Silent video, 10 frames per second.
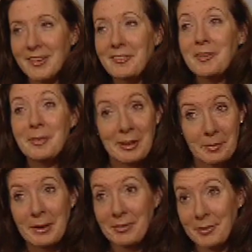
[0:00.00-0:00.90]
From the
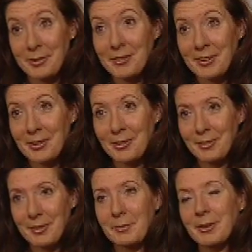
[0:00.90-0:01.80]
experience of shooting or
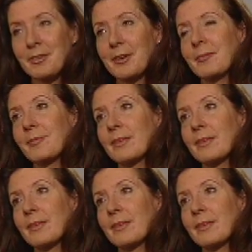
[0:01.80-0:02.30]
of the movie?